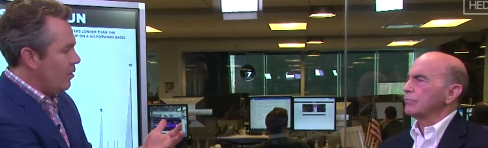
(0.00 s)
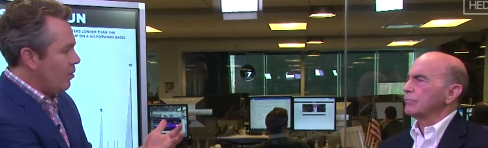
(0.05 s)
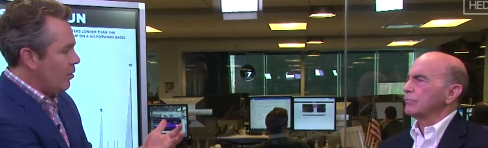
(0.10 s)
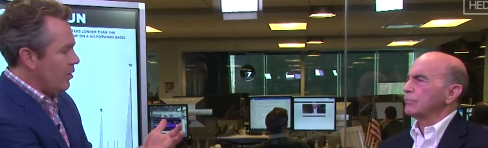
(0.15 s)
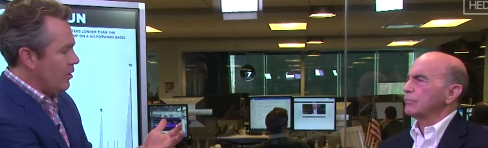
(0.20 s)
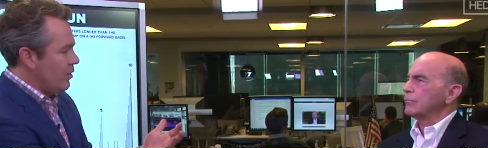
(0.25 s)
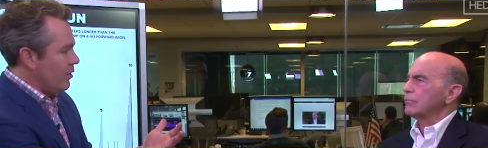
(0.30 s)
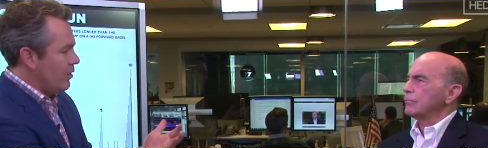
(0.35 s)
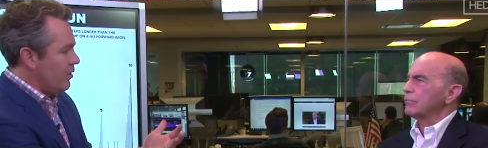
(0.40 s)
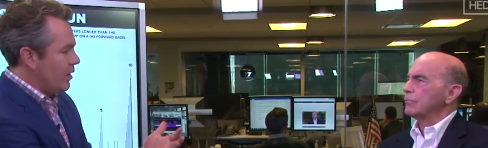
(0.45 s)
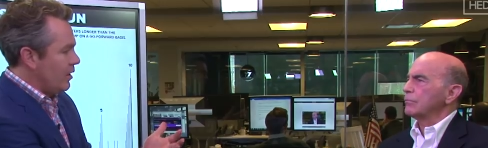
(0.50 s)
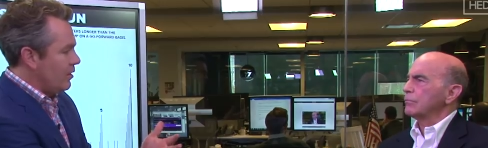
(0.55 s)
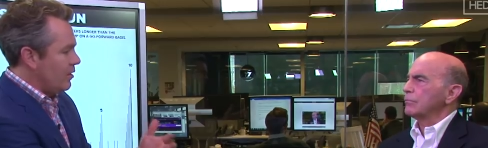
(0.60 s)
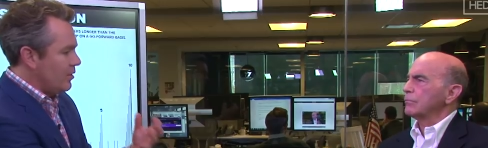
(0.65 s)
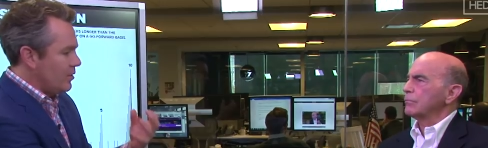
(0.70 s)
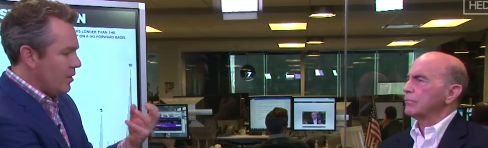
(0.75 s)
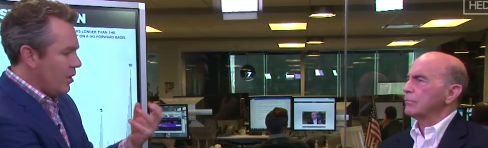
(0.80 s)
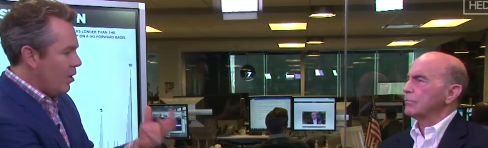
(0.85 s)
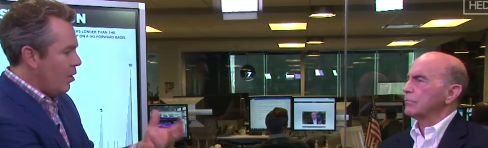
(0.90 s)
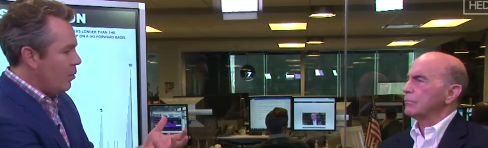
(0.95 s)
Speaker 1: Or do you think
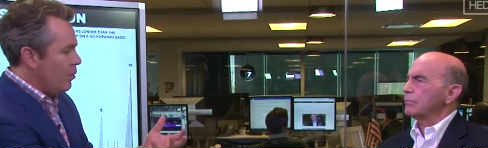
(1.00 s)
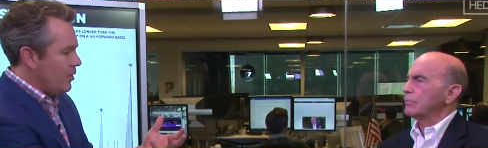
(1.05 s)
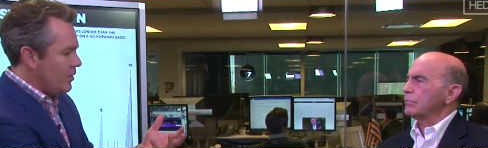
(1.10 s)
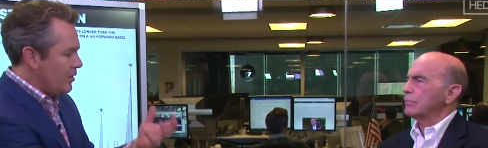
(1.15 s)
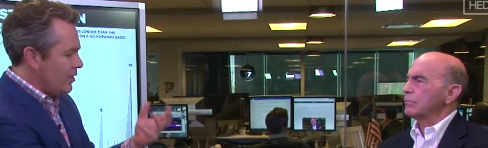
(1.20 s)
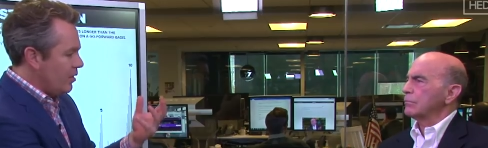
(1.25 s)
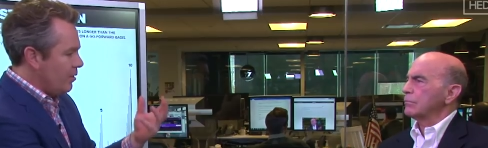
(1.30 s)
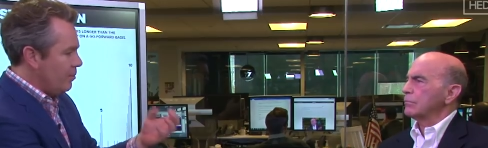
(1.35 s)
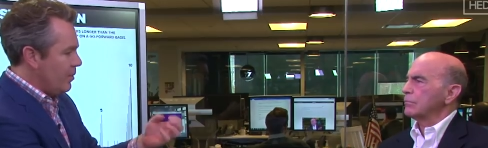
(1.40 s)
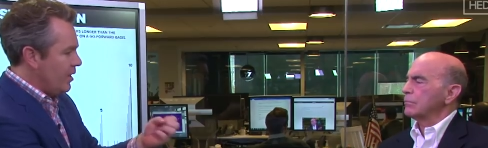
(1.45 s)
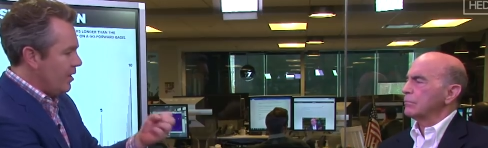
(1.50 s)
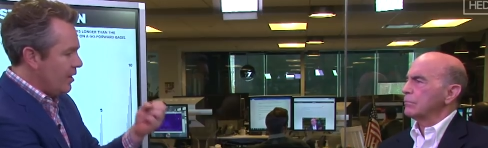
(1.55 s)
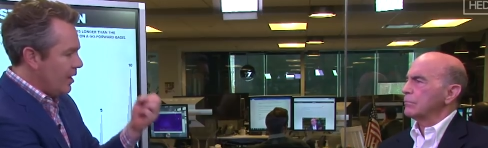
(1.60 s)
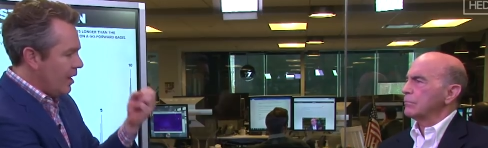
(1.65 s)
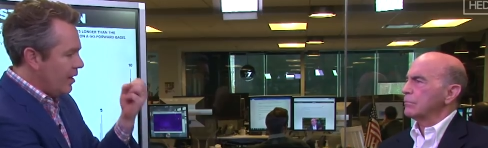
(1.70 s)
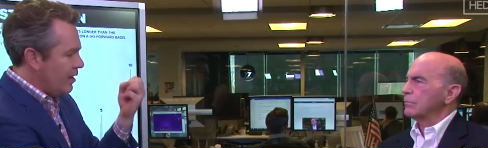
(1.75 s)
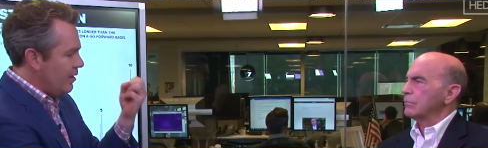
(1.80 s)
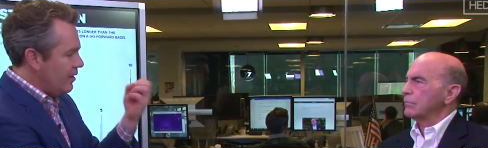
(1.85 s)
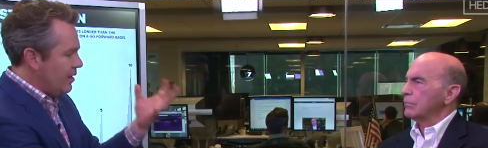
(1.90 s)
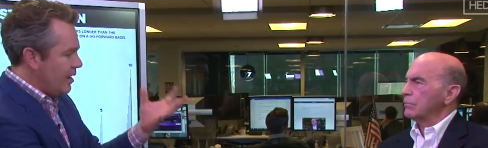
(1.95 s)
there's always going to be
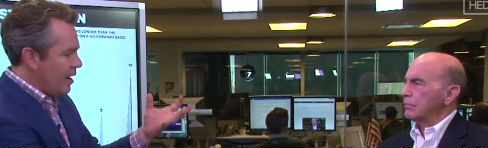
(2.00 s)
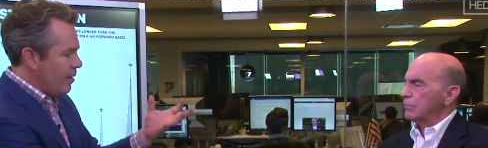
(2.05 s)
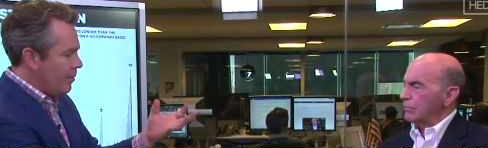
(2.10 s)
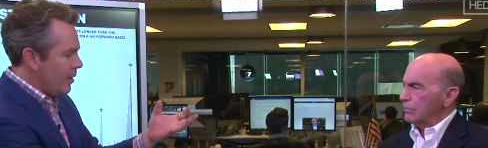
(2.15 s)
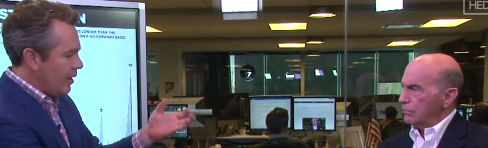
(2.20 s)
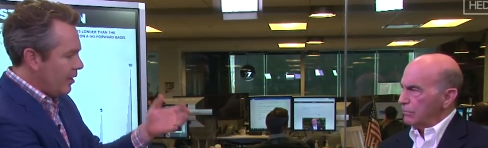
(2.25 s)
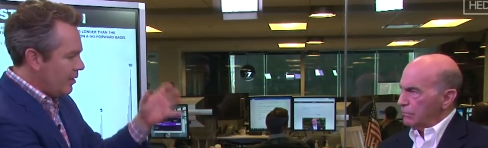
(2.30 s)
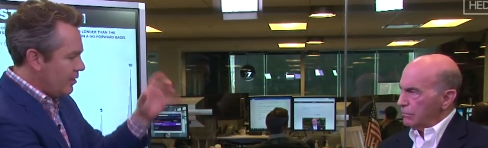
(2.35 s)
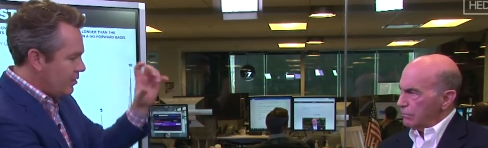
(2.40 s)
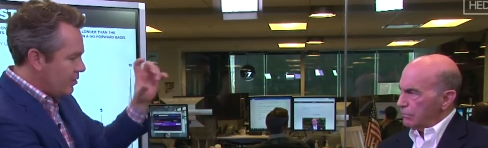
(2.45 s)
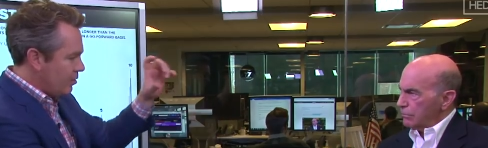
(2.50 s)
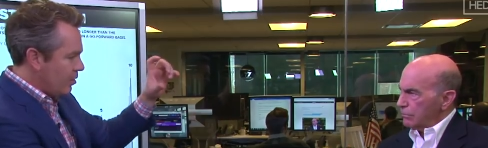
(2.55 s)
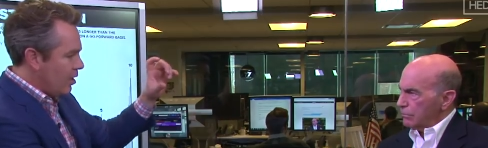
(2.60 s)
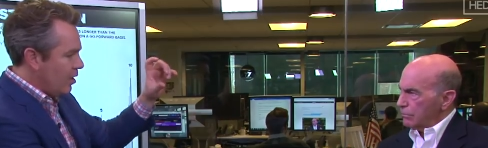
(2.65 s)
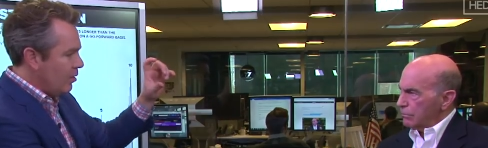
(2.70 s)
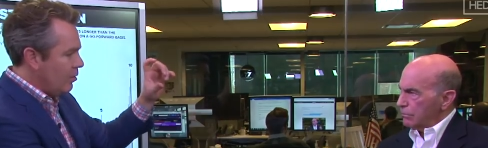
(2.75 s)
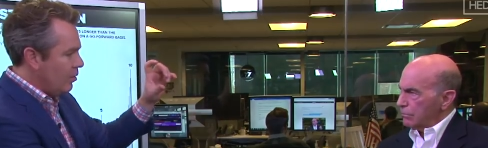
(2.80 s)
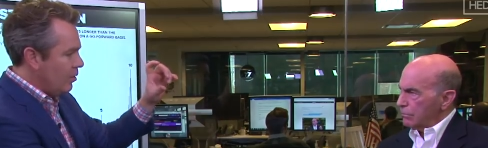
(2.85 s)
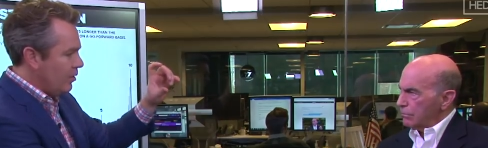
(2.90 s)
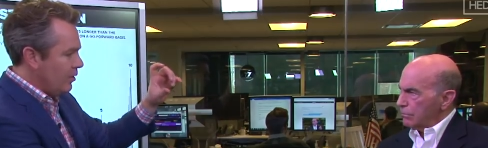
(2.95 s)
that endemic
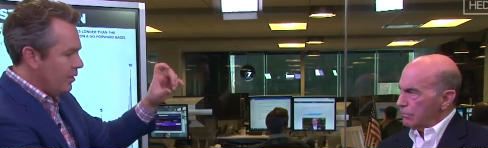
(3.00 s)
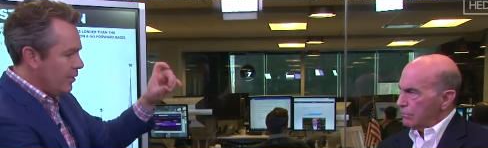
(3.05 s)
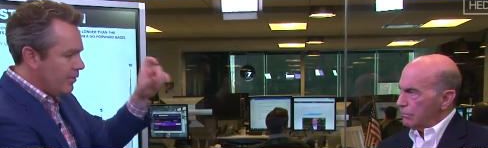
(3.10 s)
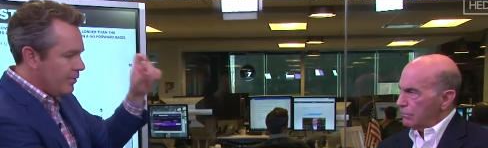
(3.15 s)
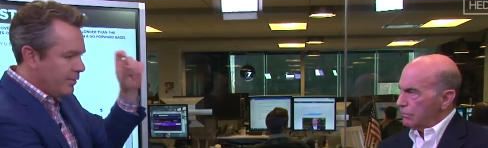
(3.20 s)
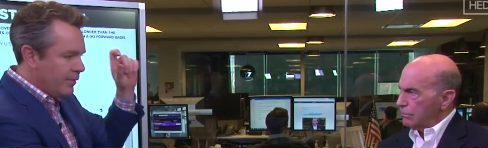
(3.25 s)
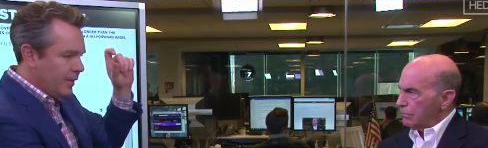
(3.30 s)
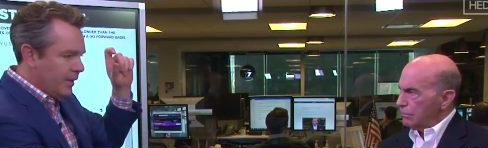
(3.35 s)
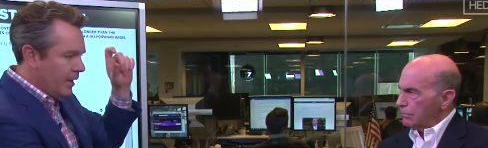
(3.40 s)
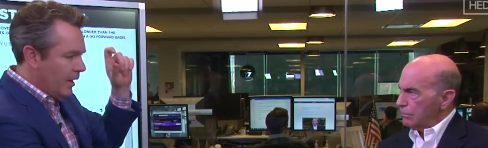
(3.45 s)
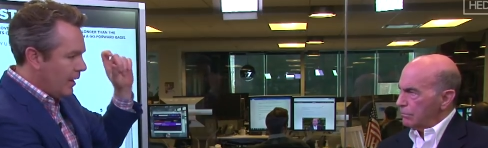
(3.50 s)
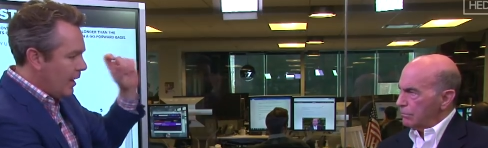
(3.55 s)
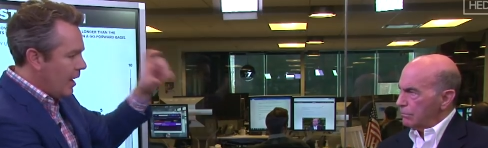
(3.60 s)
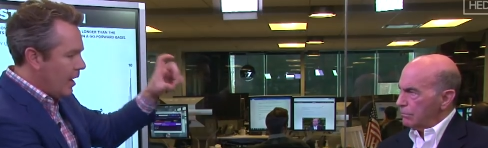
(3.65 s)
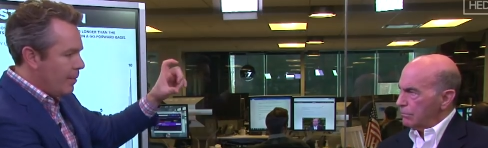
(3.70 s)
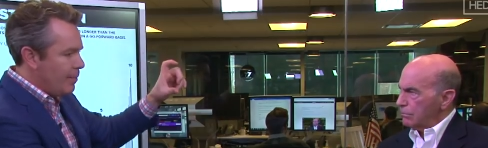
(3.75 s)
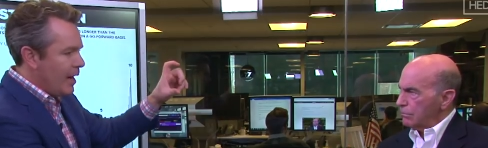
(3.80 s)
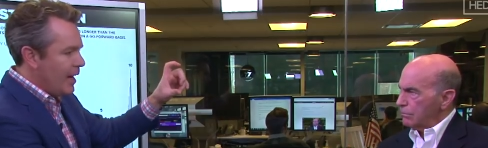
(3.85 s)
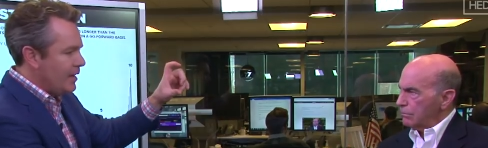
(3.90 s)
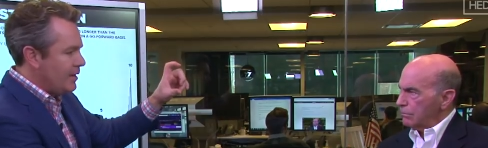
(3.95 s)
stronghold of you
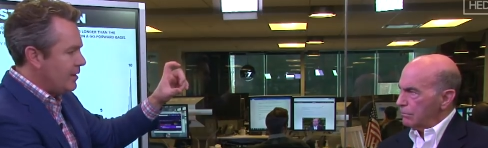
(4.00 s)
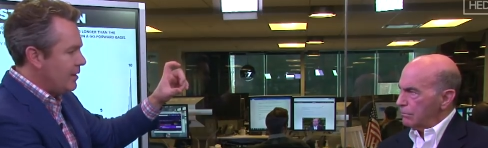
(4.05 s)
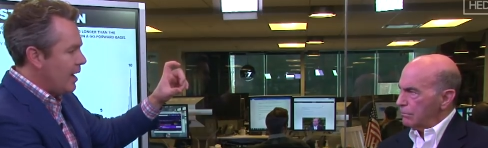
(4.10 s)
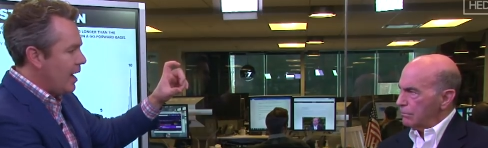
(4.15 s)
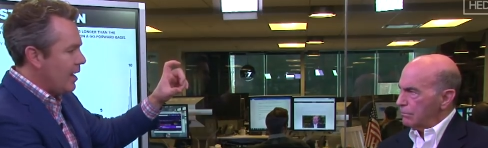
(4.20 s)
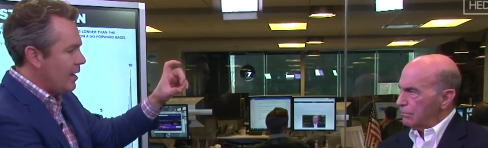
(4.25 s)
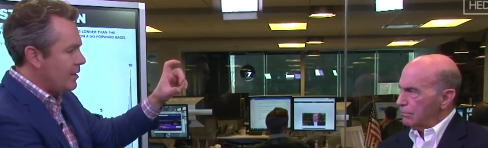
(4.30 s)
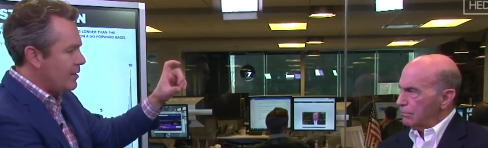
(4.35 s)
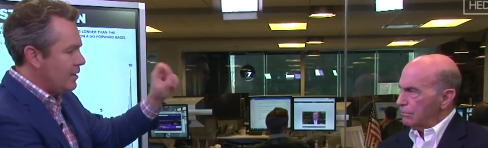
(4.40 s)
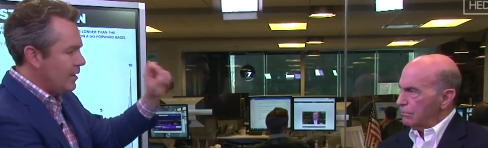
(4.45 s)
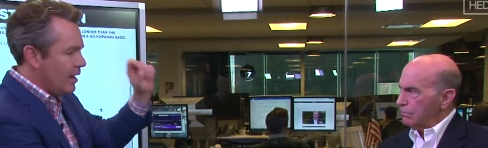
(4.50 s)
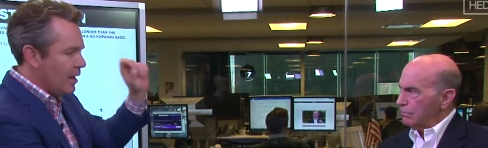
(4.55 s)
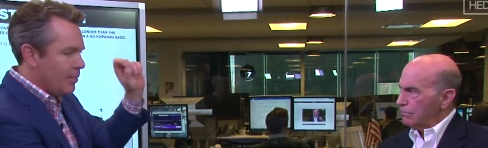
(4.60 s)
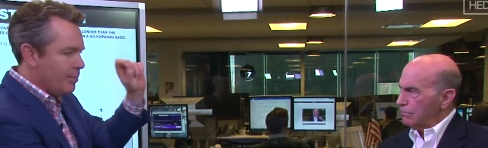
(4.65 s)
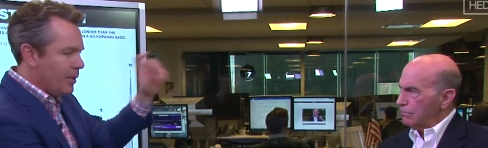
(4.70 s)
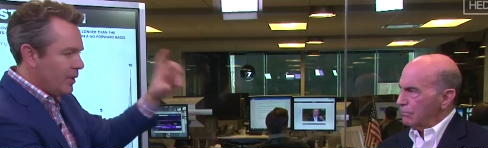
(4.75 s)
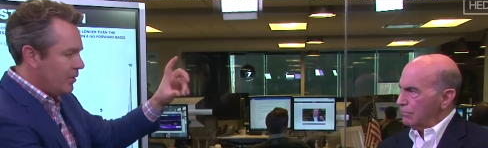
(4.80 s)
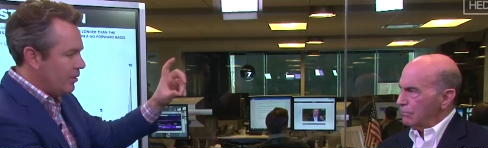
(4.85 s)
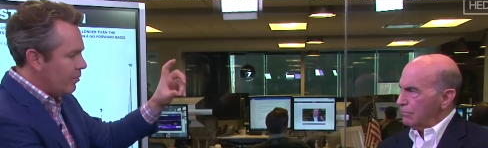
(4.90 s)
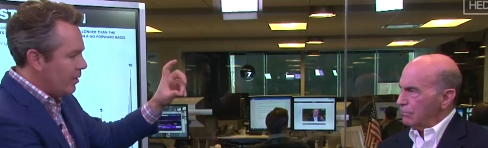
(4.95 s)
got to buy stocks, you got to
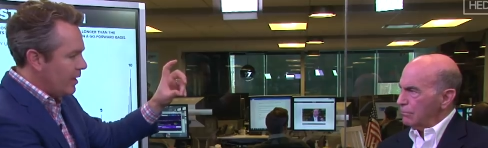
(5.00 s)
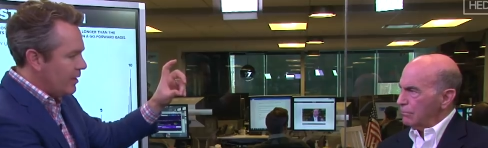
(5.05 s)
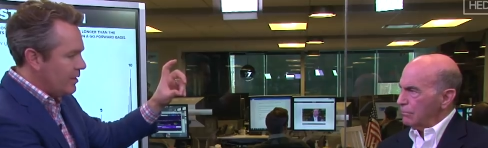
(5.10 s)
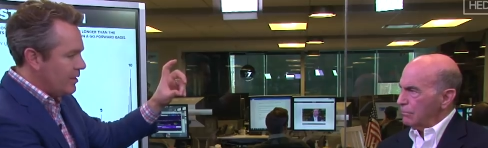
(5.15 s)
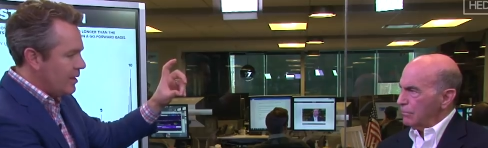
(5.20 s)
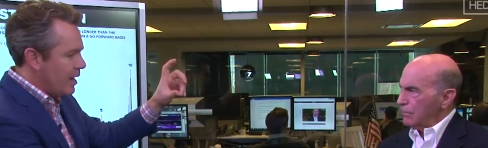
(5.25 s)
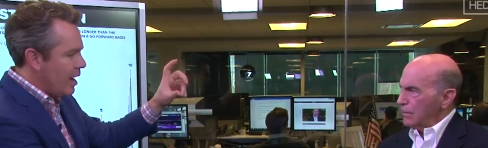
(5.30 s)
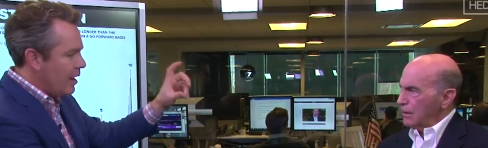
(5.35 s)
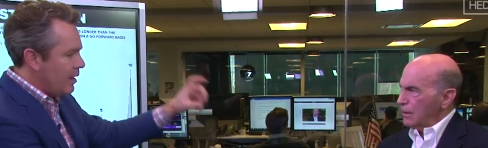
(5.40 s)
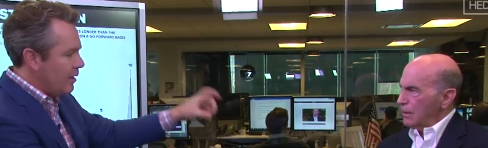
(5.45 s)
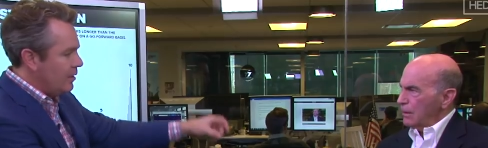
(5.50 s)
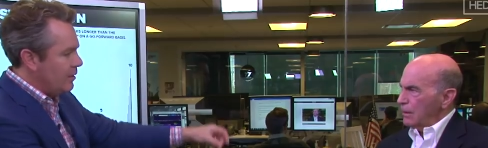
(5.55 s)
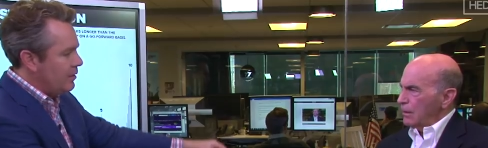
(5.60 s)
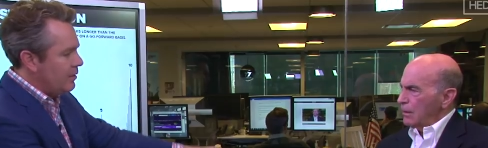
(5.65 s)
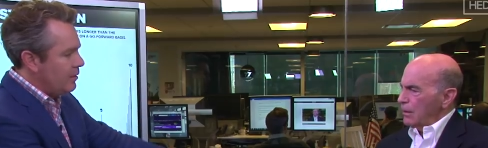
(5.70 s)
pick the right stock?